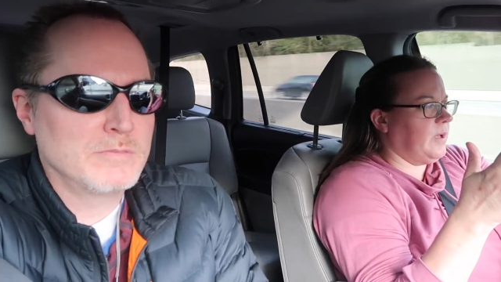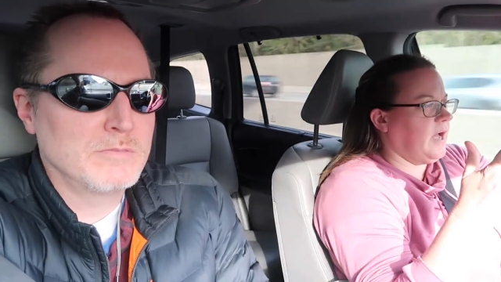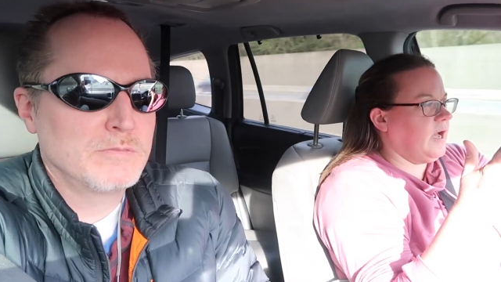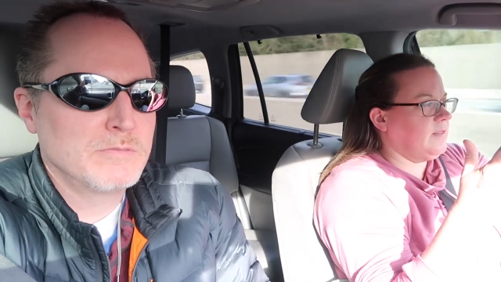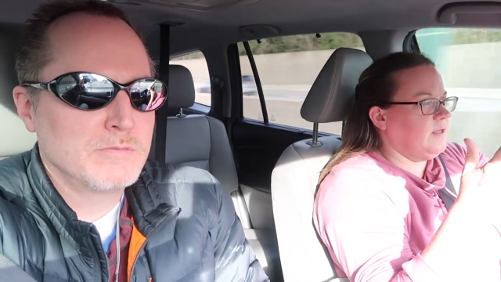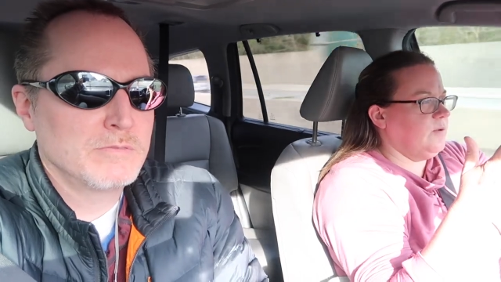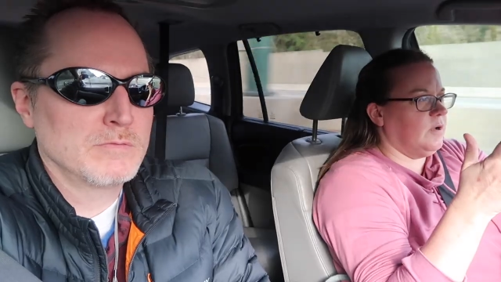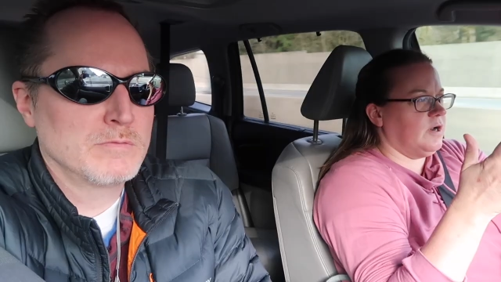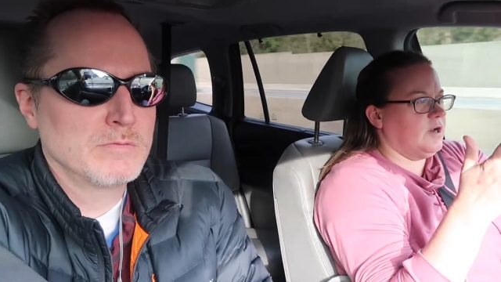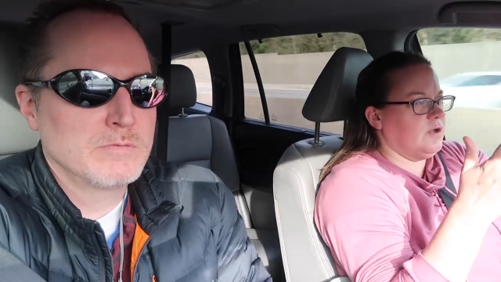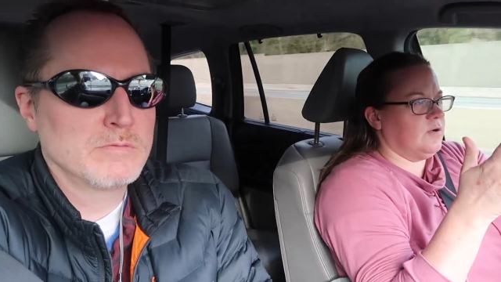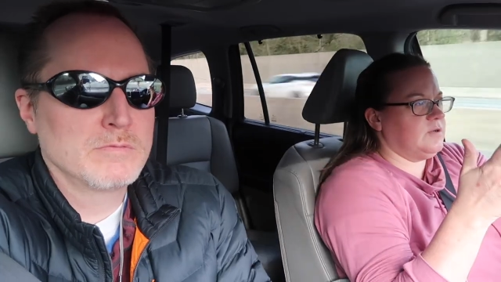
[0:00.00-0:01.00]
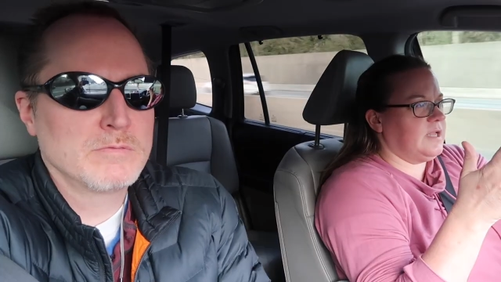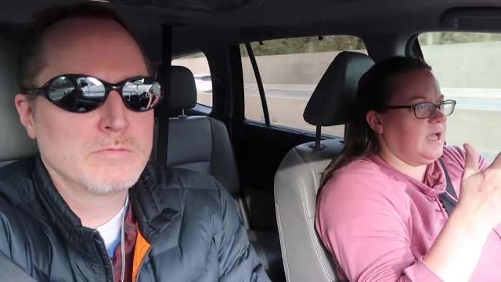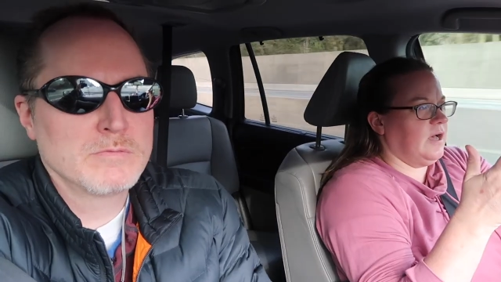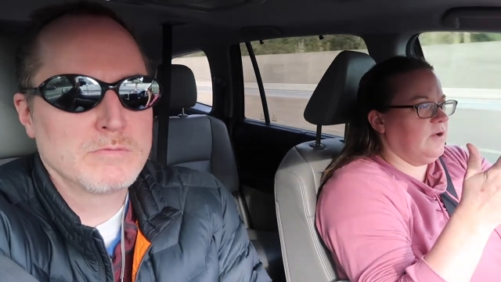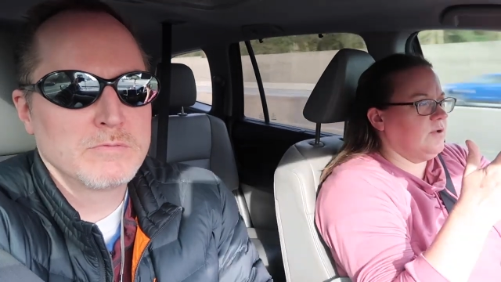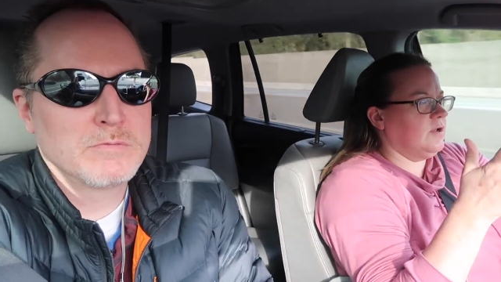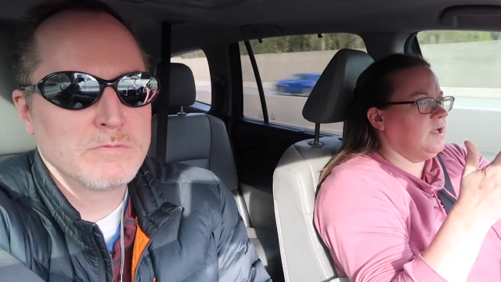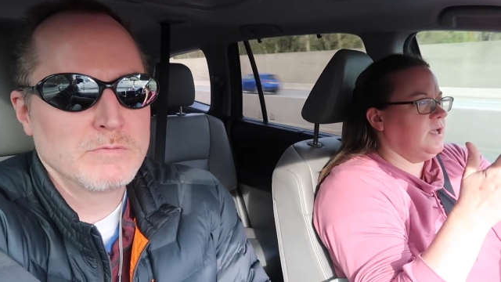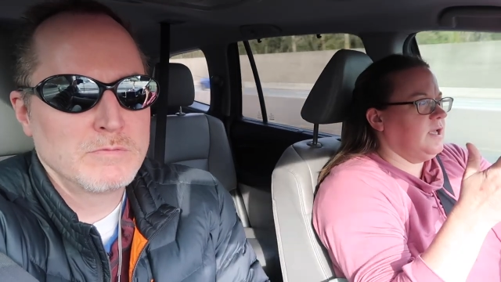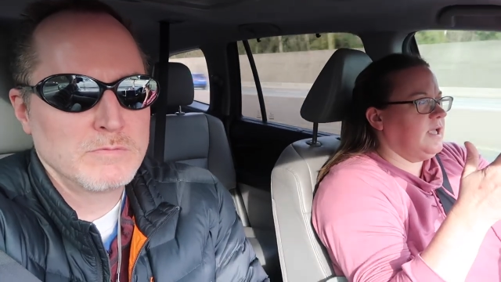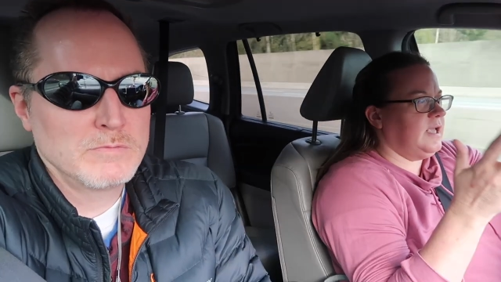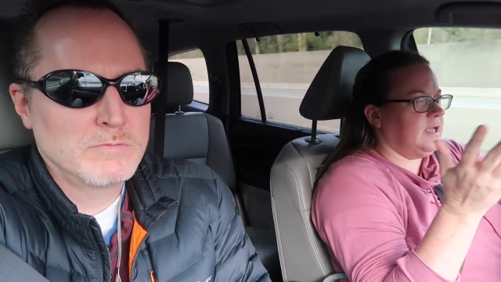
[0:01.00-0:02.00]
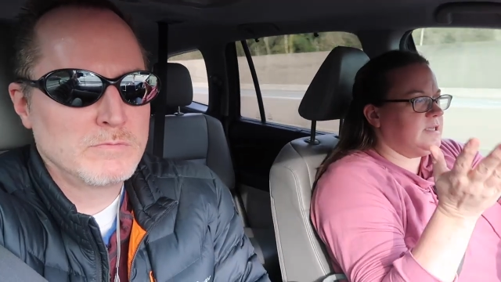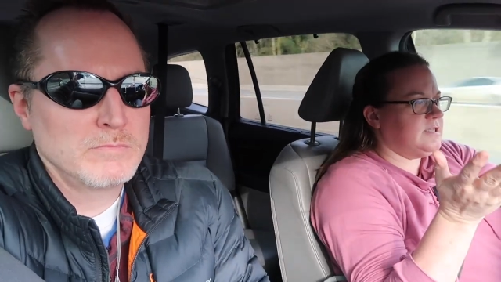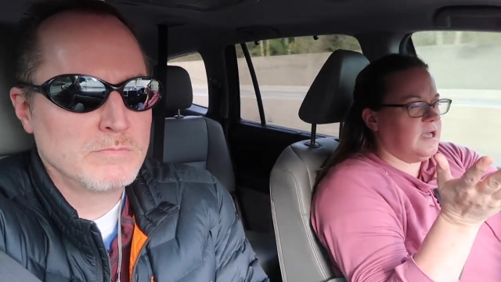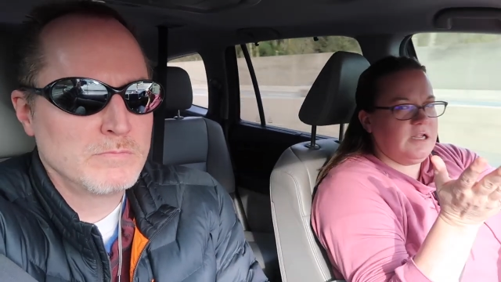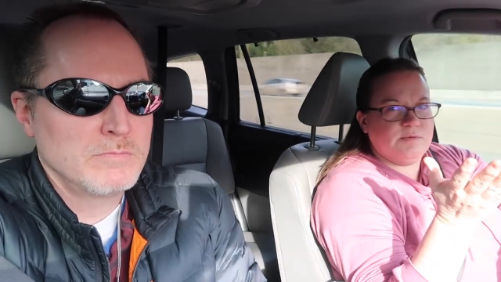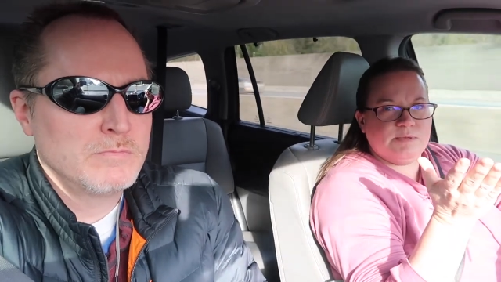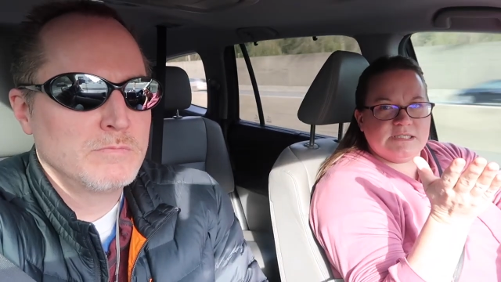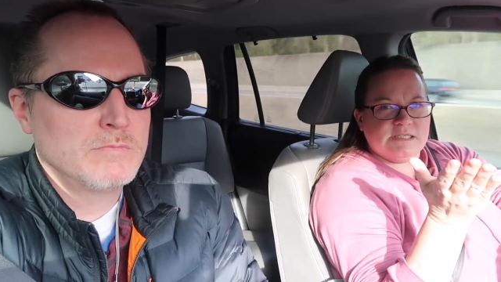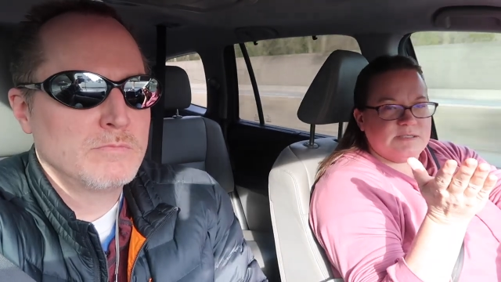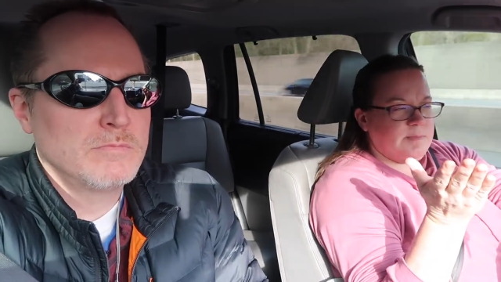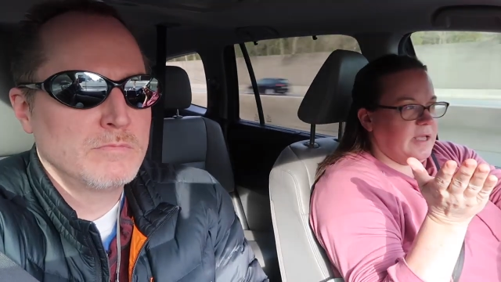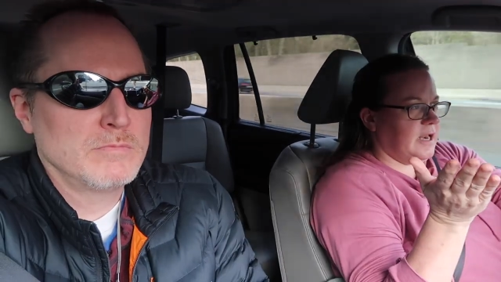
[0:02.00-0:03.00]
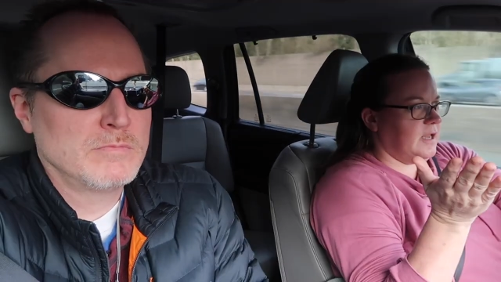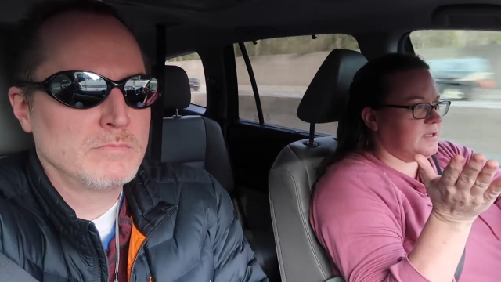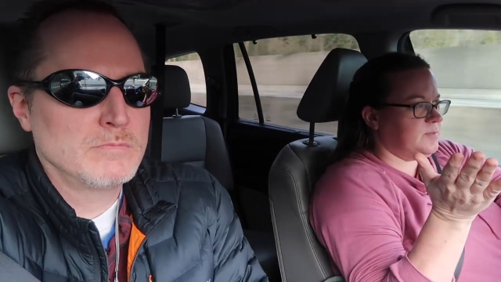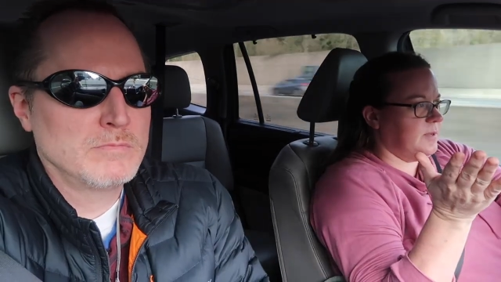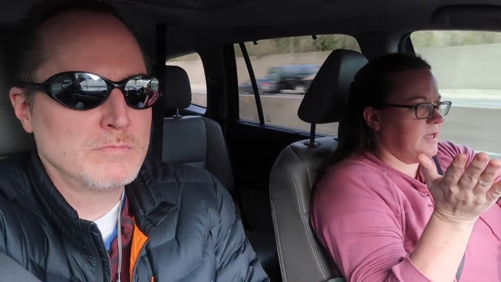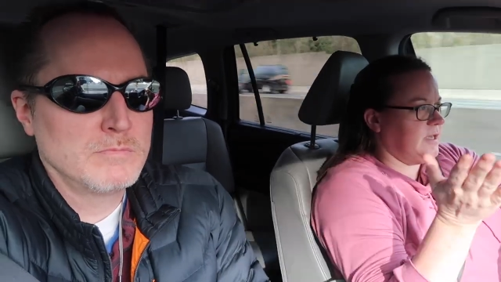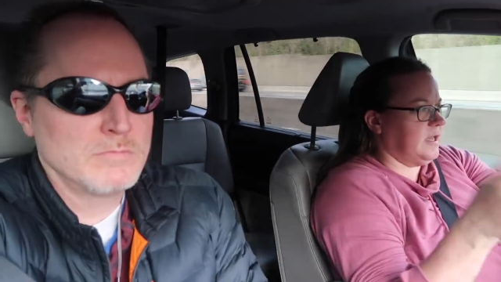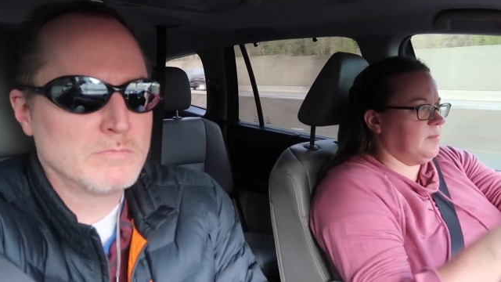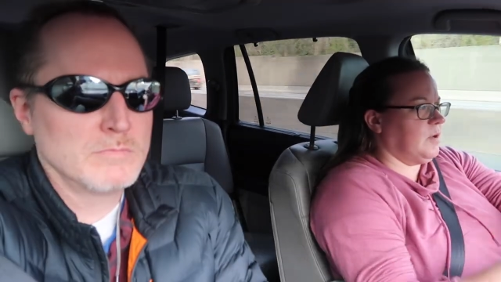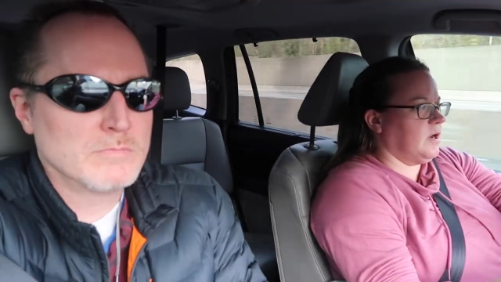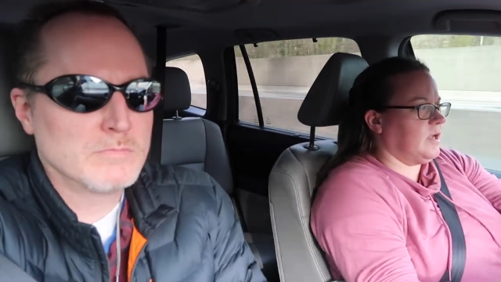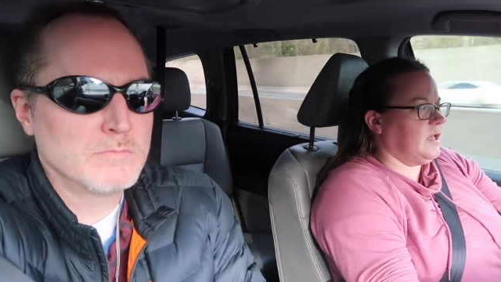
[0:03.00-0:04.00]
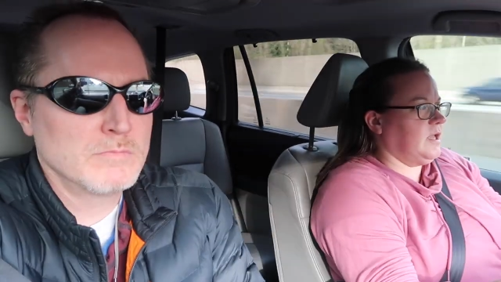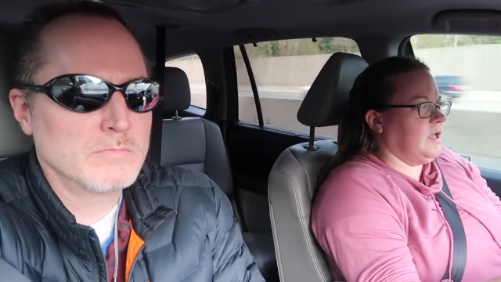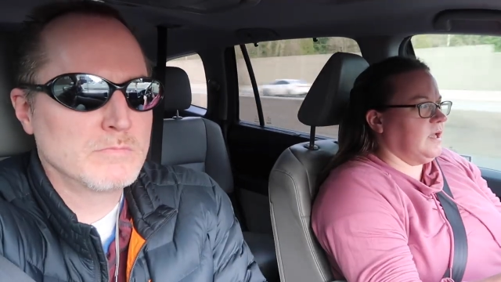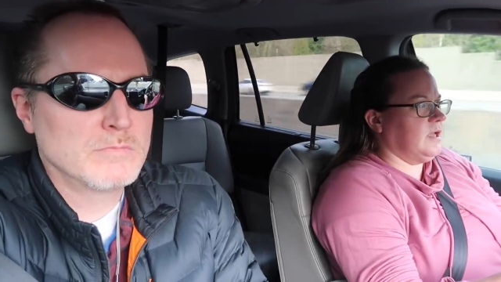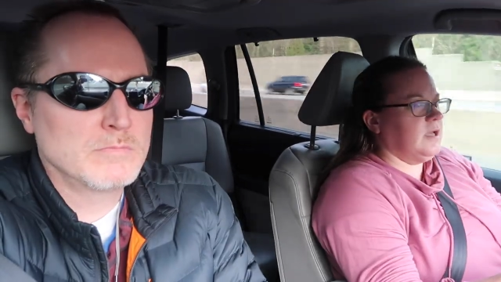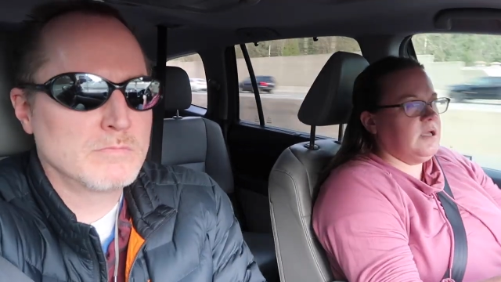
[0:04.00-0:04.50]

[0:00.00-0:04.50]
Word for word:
Speaker 1: path he wanted to go down he had done business management and marketing